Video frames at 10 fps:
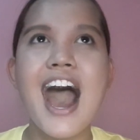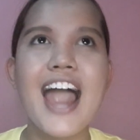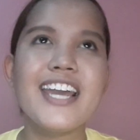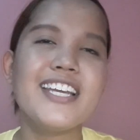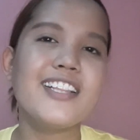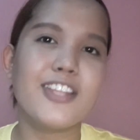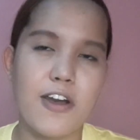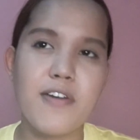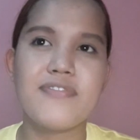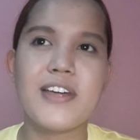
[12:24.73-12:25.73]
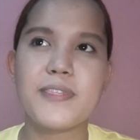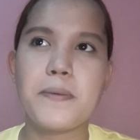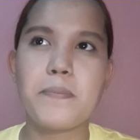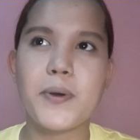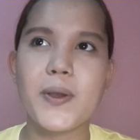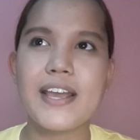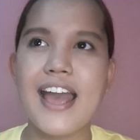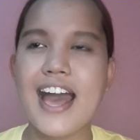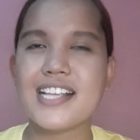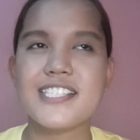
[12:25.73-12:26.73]
I love that the book
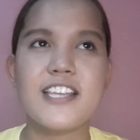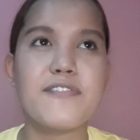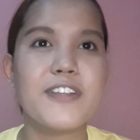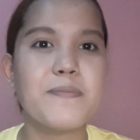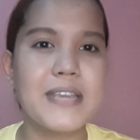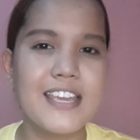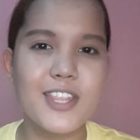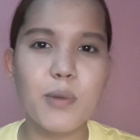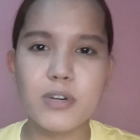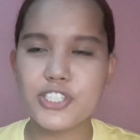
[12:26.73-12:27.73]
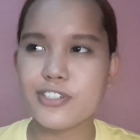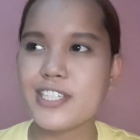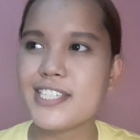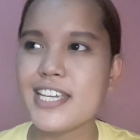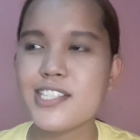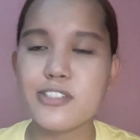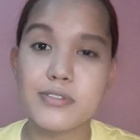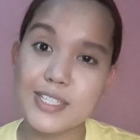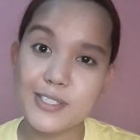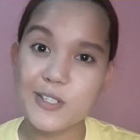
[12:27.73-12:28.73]
has given me the opportunity to
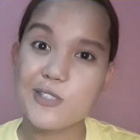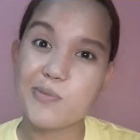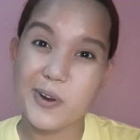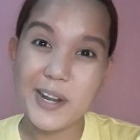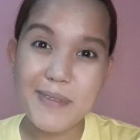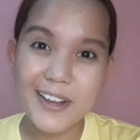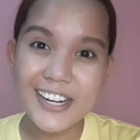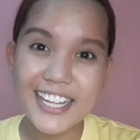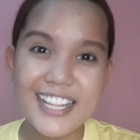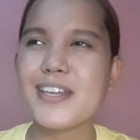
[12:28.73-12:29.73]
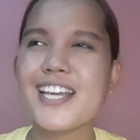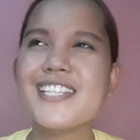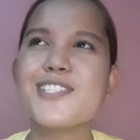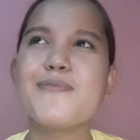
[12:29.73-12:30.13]
research more about it because,